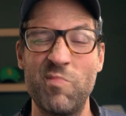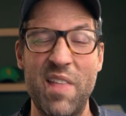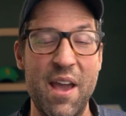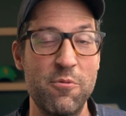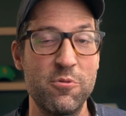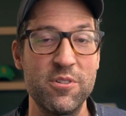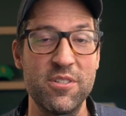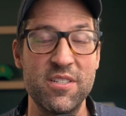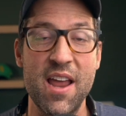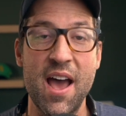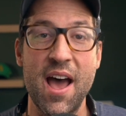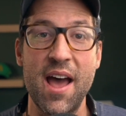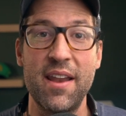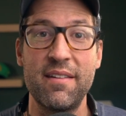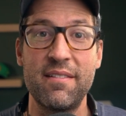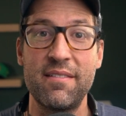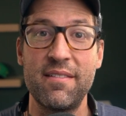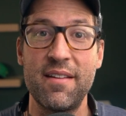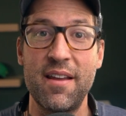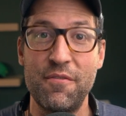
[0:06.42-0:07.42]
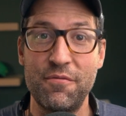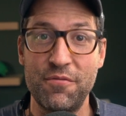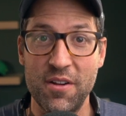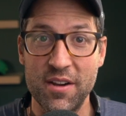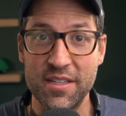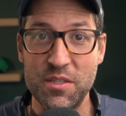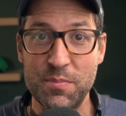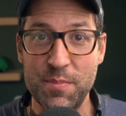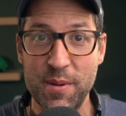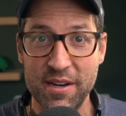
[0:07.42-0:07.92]
That was not a
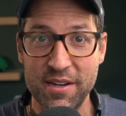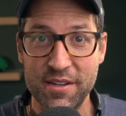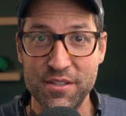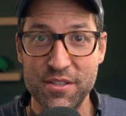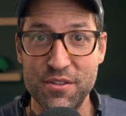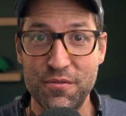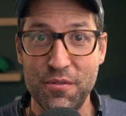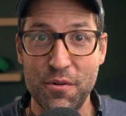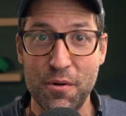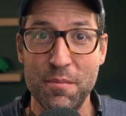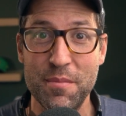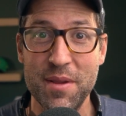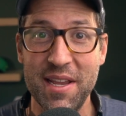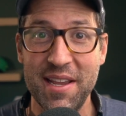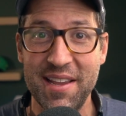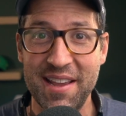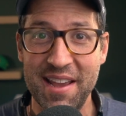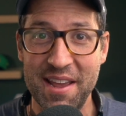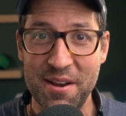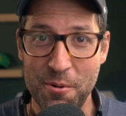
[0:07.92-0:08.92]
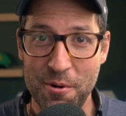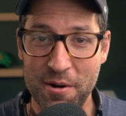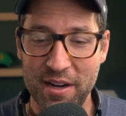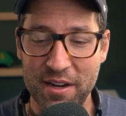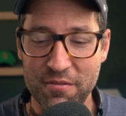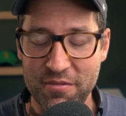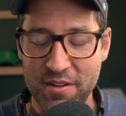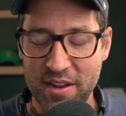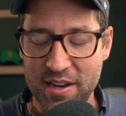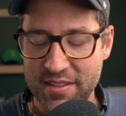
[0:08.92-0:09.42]
fun experience for me, an
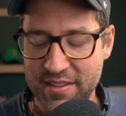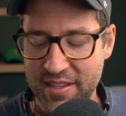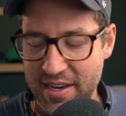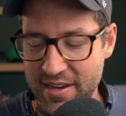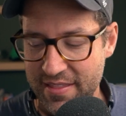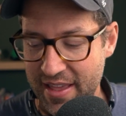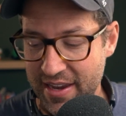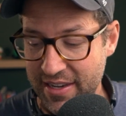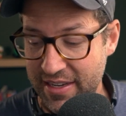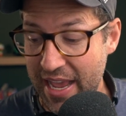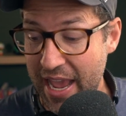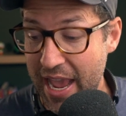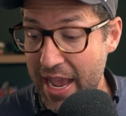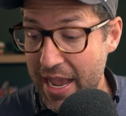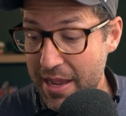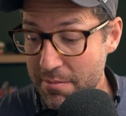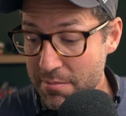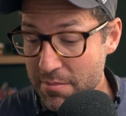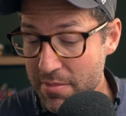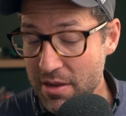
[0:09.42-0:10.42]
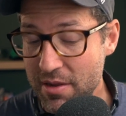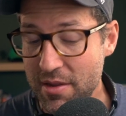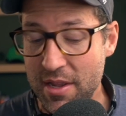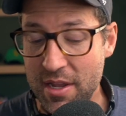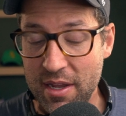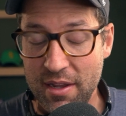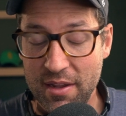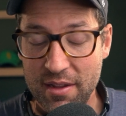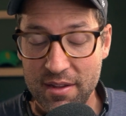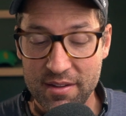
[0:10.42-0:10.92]
Oregon fan, at the end of that game
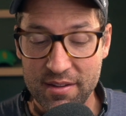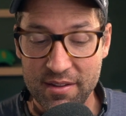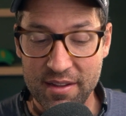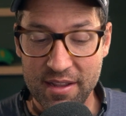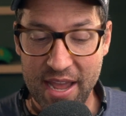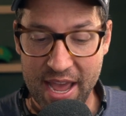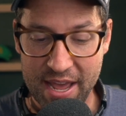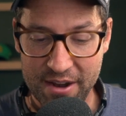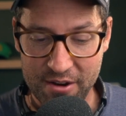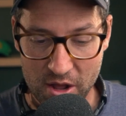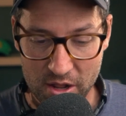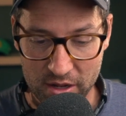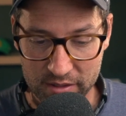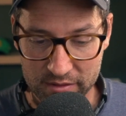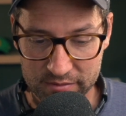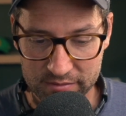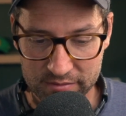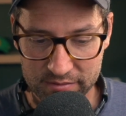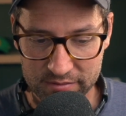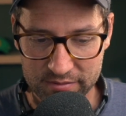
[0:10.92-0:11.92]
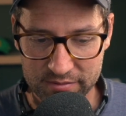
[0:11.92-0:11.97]
at all.